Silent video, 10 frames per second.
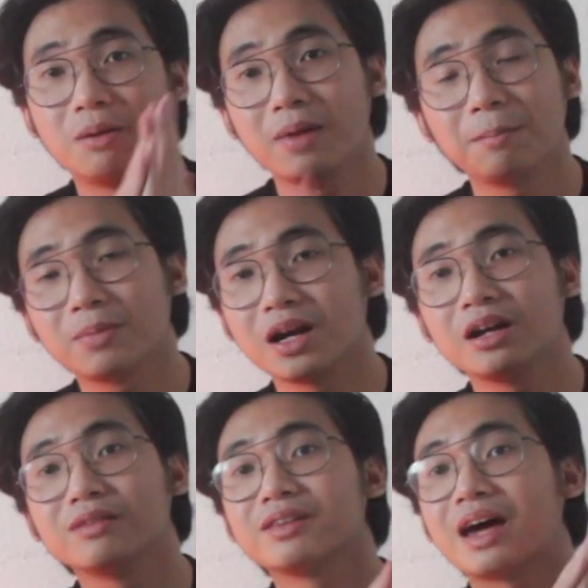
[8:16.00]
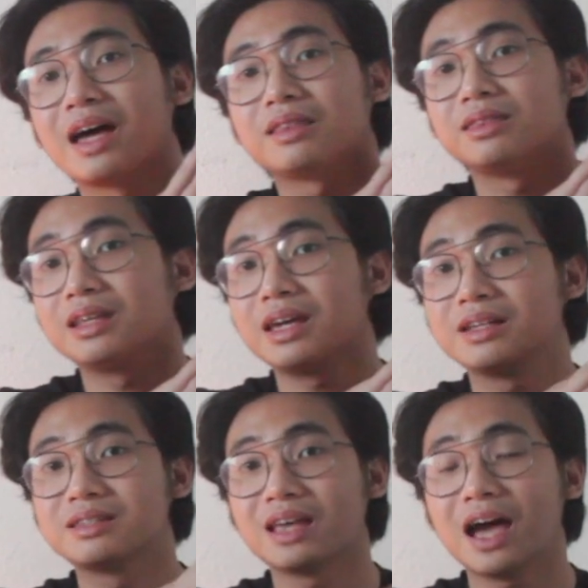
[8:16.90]
remember that the
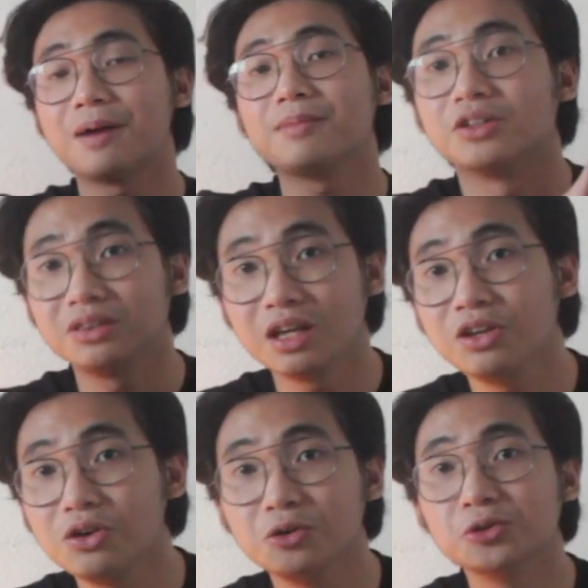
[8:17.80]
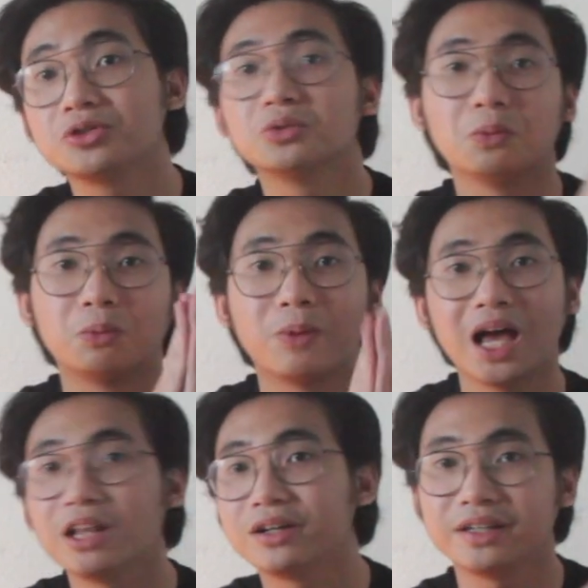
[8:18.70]
exam continues
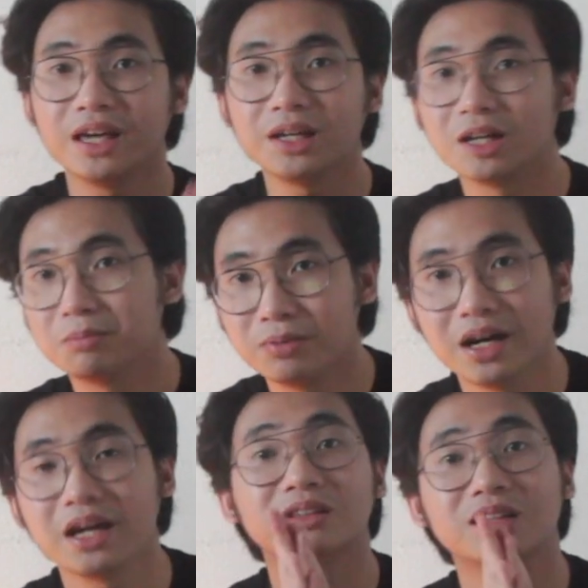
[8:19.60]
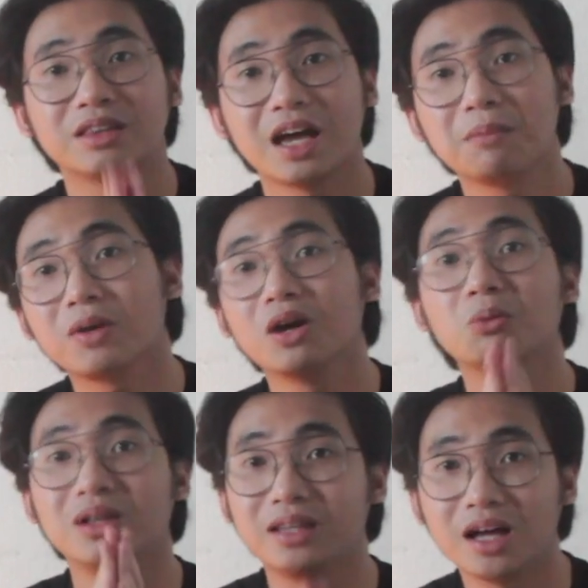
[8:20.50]
while you're taking a break. The timer
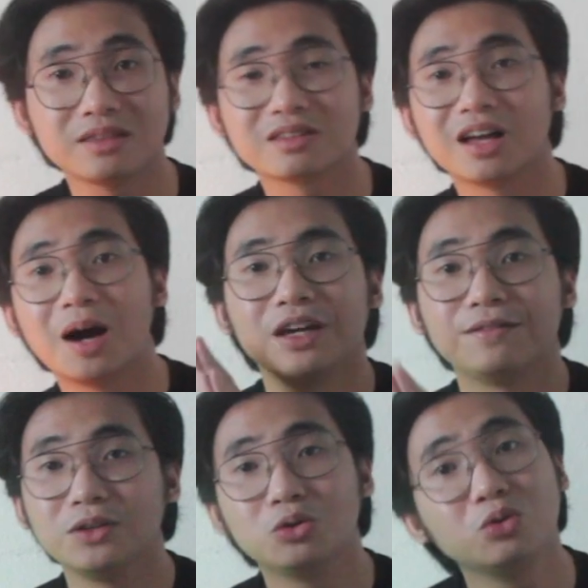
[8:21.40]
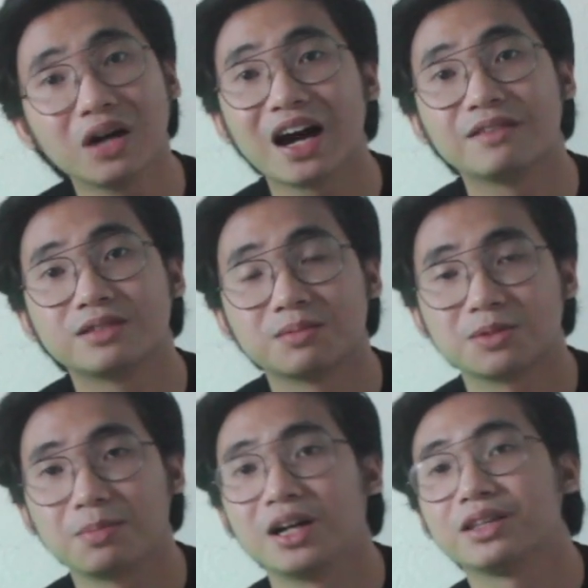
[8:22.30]
will not stop. If you do have some
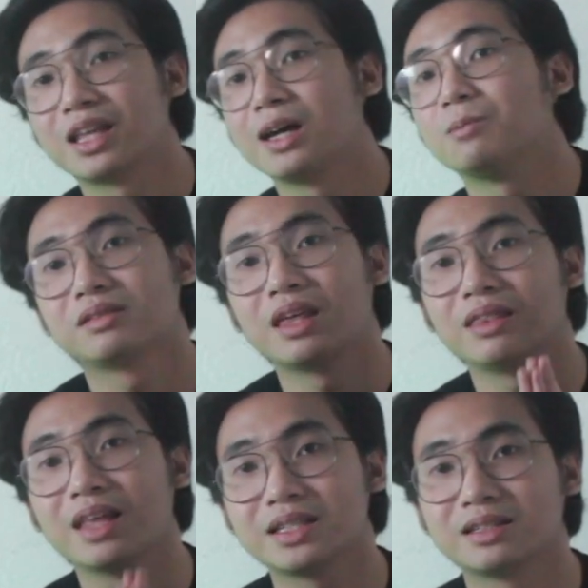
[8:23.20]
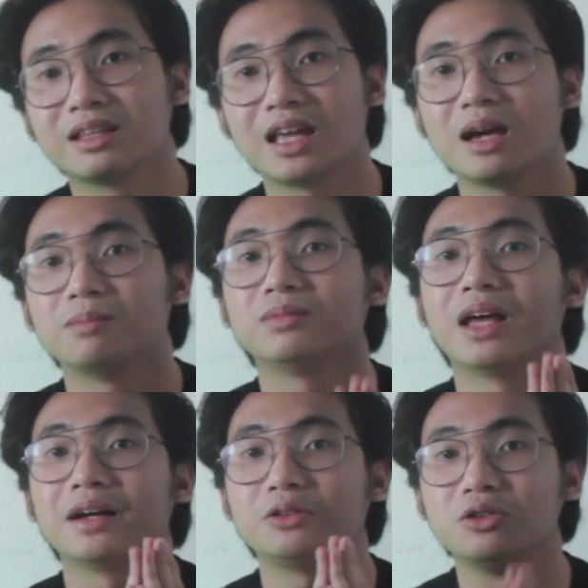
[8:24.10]
spare time, then that's the time
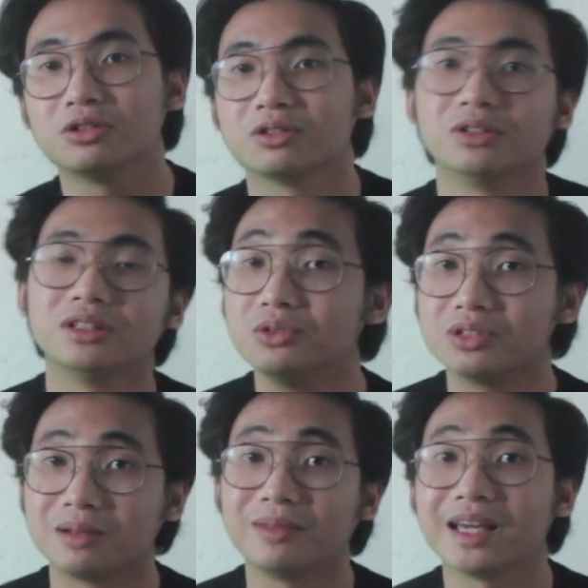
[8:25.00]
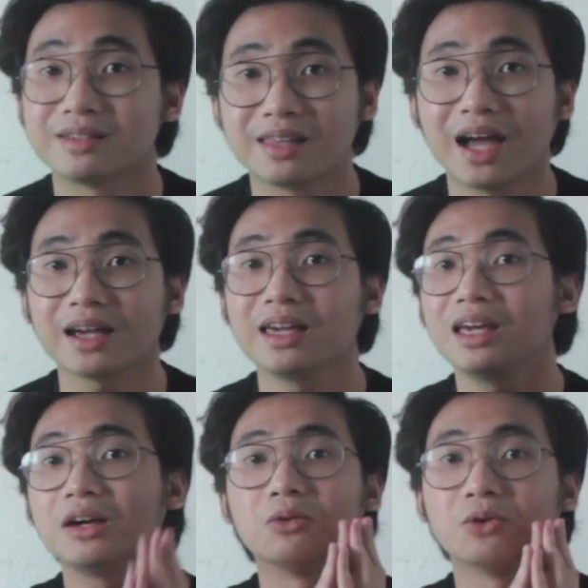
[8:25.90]
that you should do some light
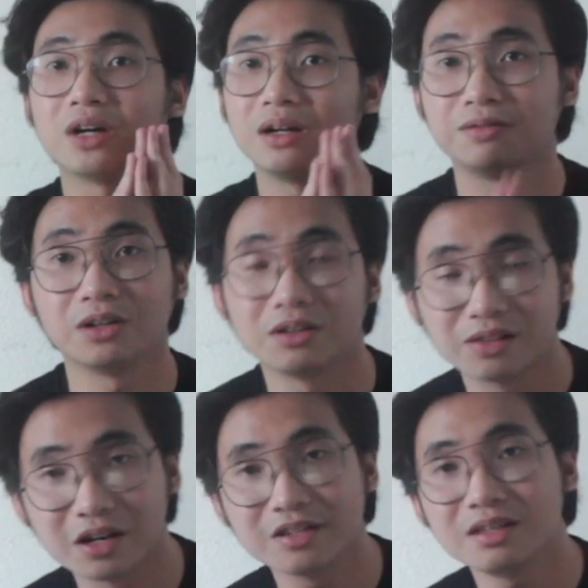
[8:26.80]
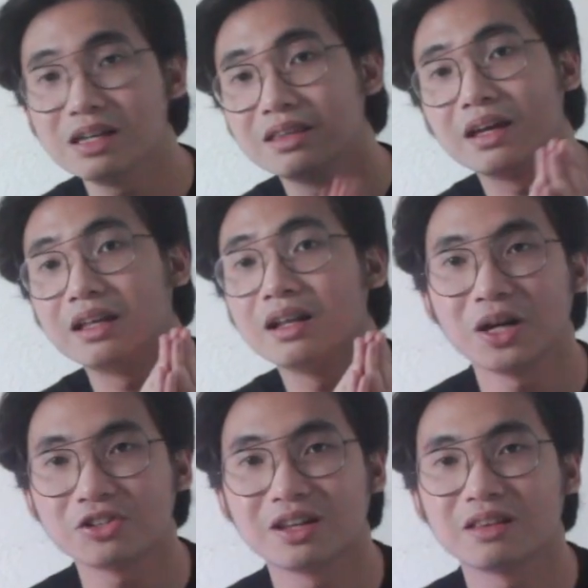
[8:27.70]
snacking or if you're thirsty, then
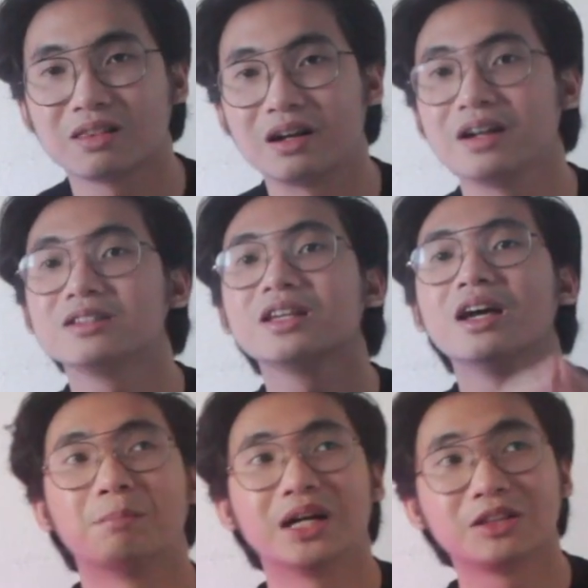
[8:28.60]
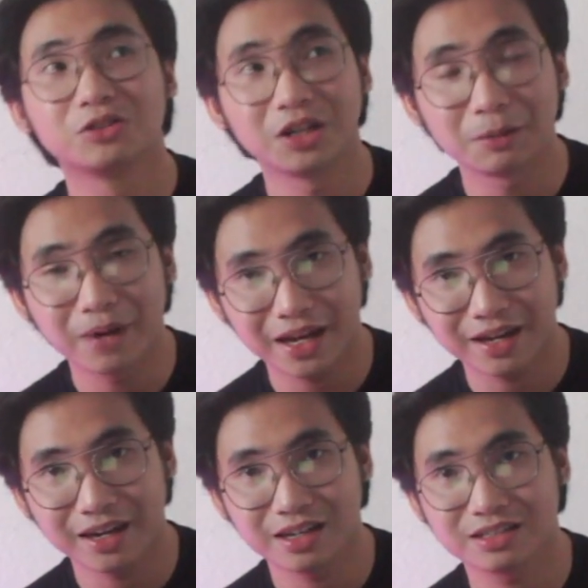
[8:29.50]
quench that thirst. But during my
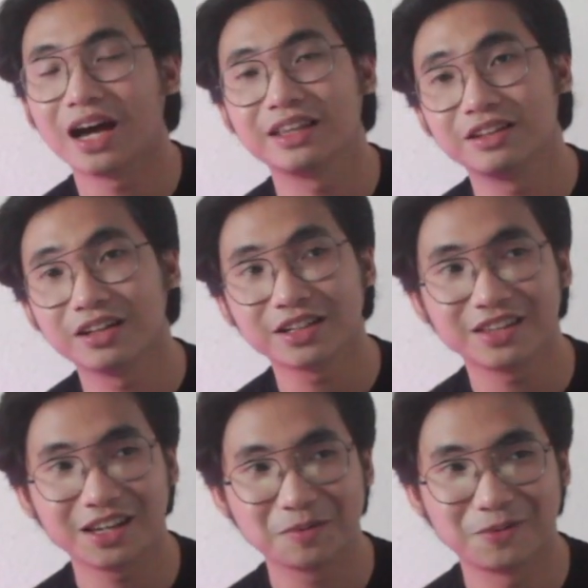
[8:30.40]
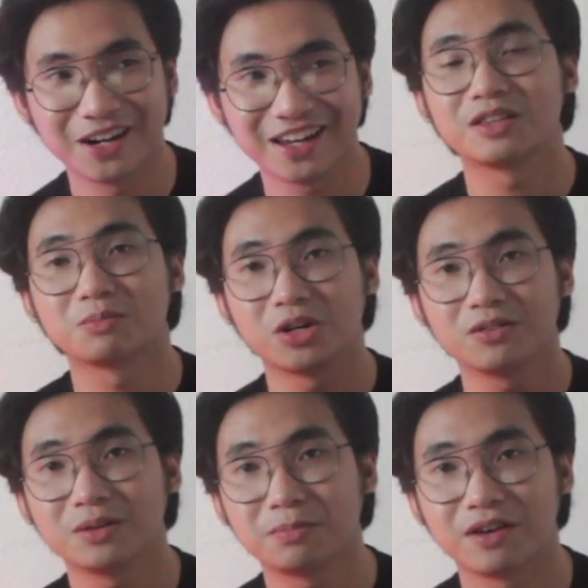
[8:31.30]
case, I did not take a break. It's more
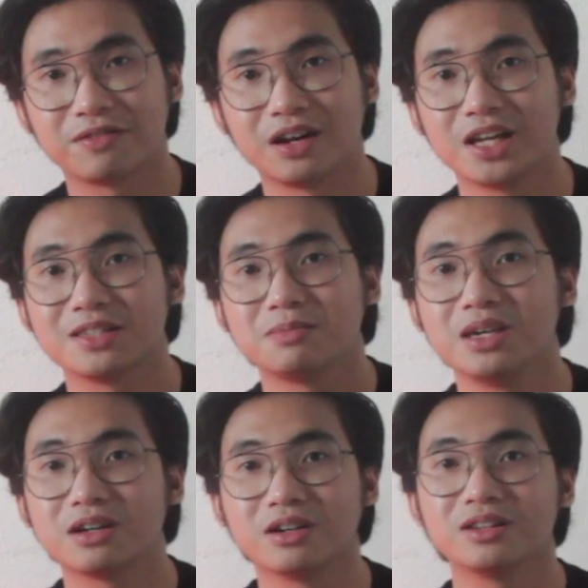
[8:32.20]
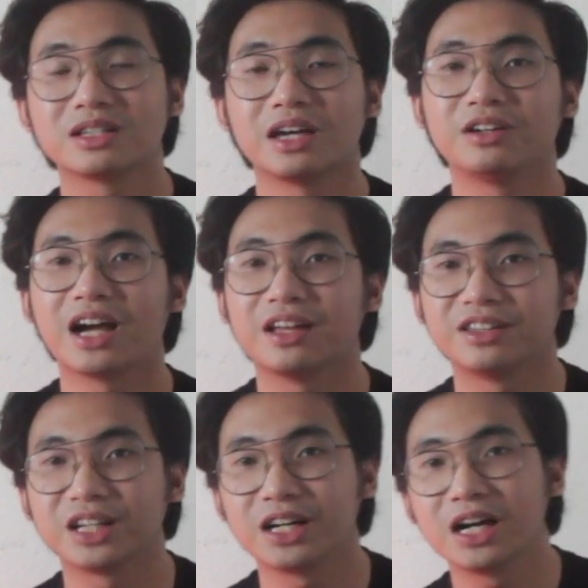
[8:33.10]
of a preference because I'd
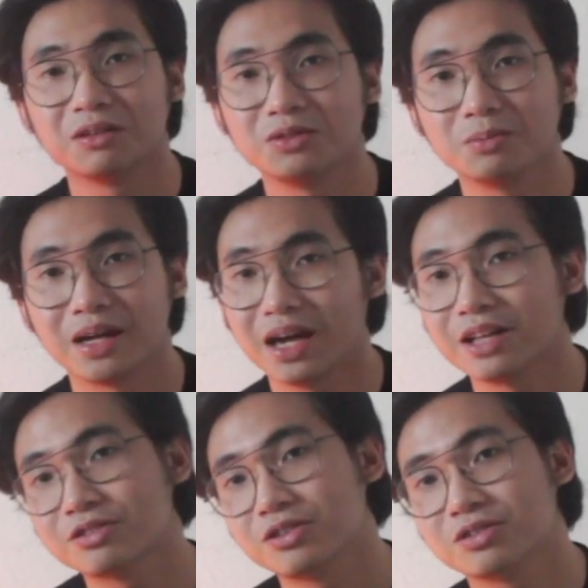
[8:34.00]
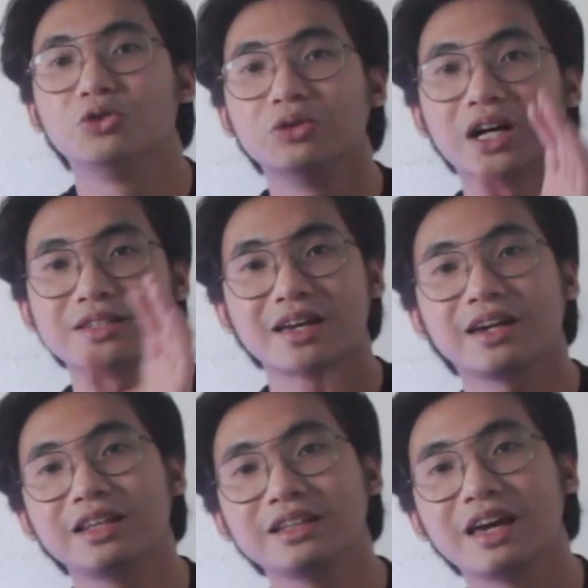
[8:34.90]
rather review my answers. Do not
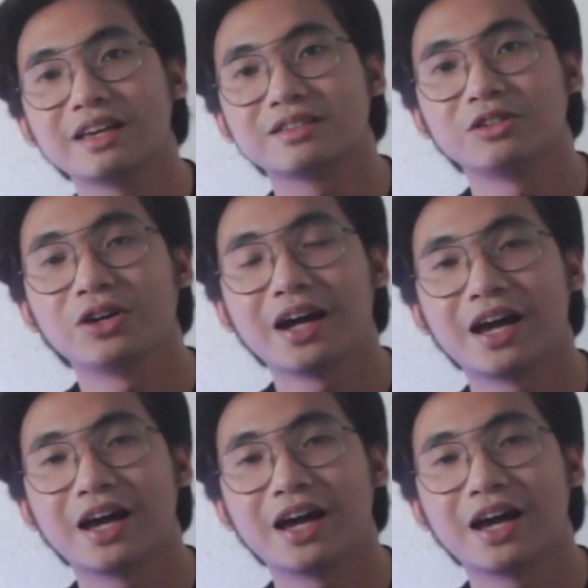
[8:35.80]
second guess your